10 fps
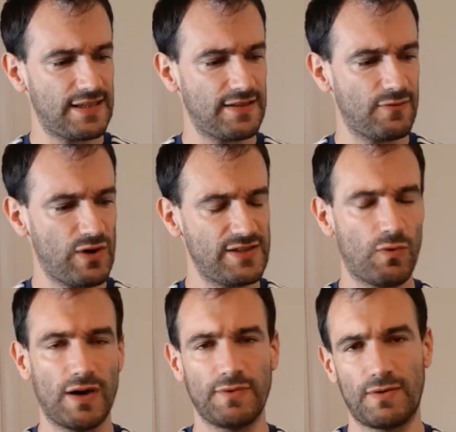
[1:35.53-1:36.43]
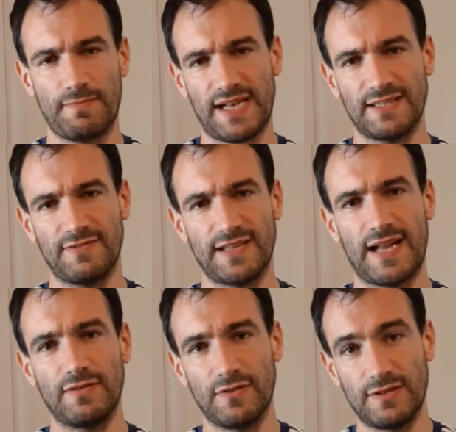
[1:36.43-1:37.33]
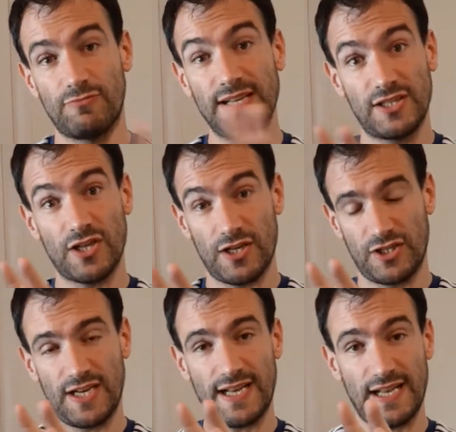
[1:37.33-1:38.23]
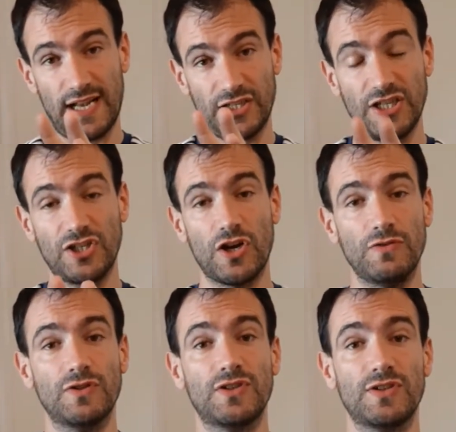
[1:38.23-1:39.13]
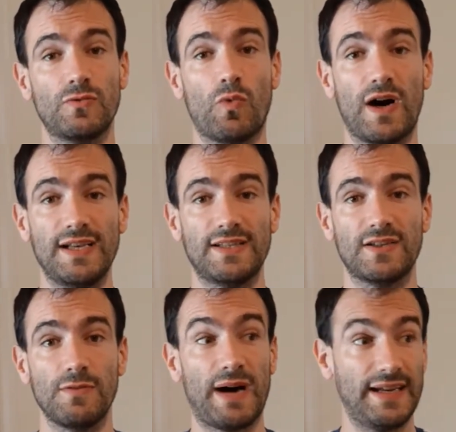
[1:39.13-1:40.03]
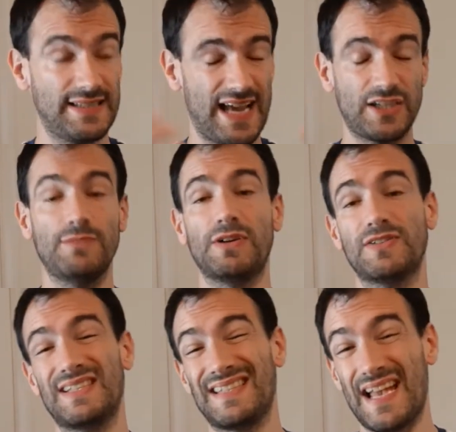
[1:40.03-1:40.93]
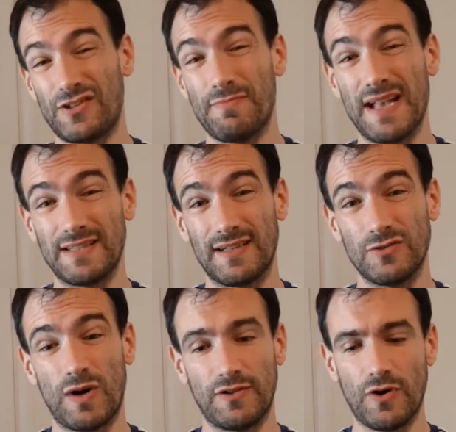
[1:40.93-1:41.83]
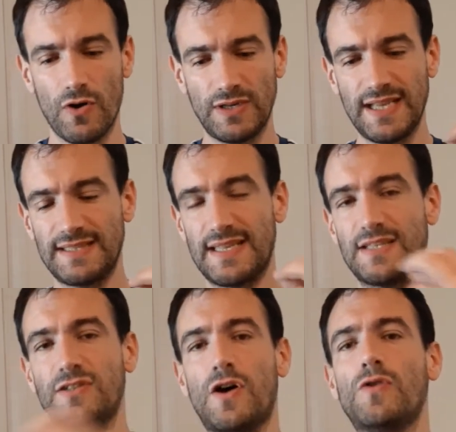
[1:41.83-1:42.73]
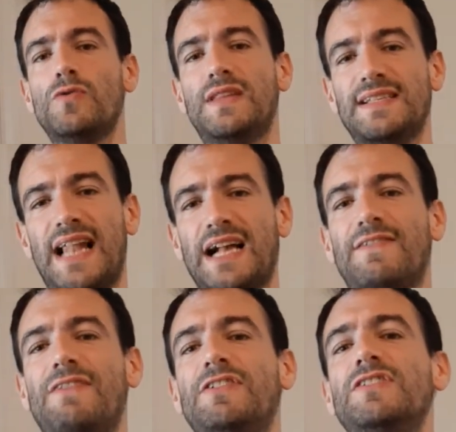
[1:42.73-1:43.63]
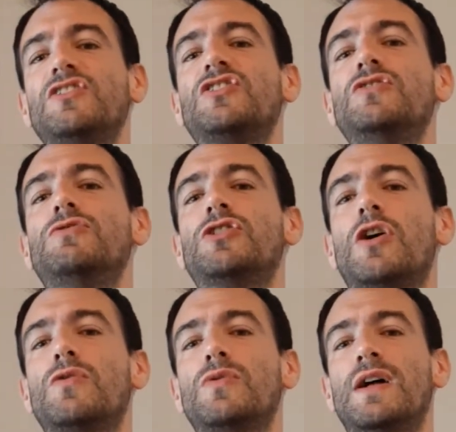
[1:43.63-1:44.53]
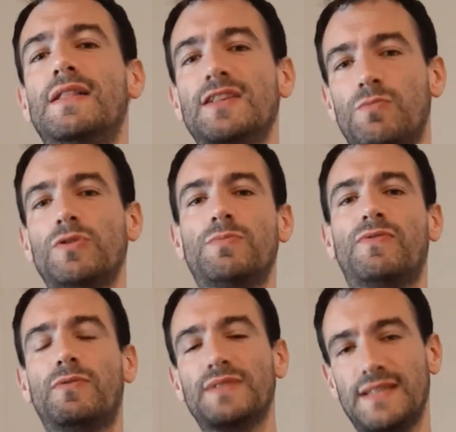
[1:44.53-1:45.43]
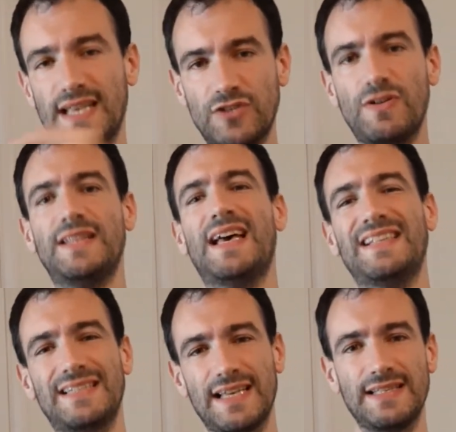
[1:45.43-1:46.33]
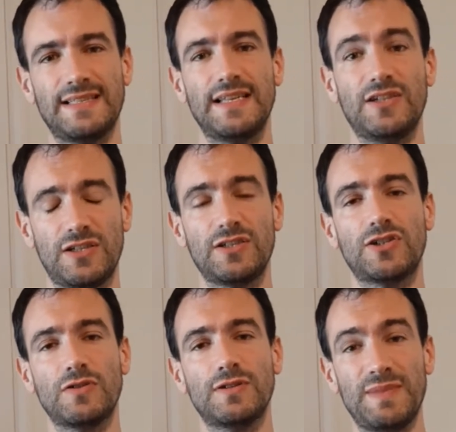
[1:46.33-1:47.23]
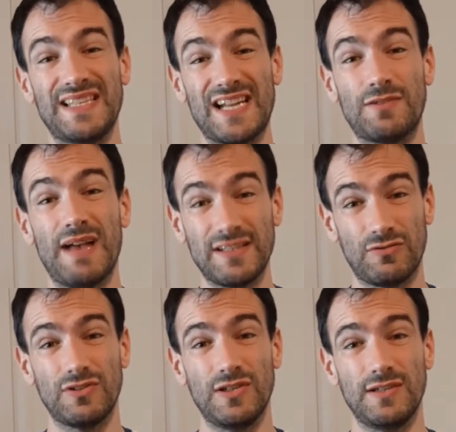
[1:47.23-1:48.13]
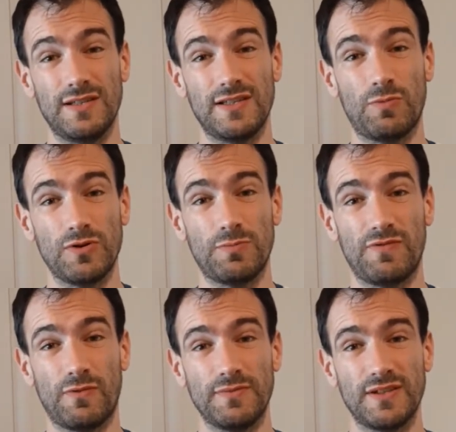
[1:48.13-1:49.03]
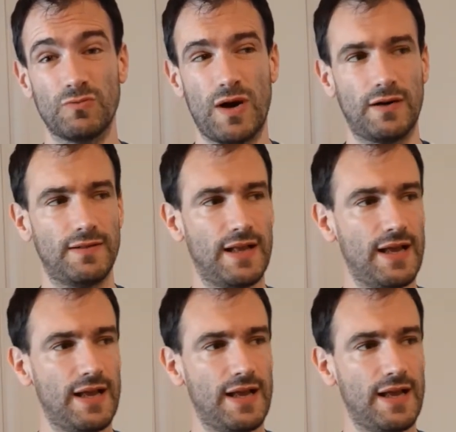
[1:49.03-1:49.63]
The reason why I'm not a massive fan of the research actually shows why it's so bad. It's actually because it's detrimental as well. Not only is there's lack of evidence to show the sports performance and the injury, it's shown to be detrimental to your sports performance as well.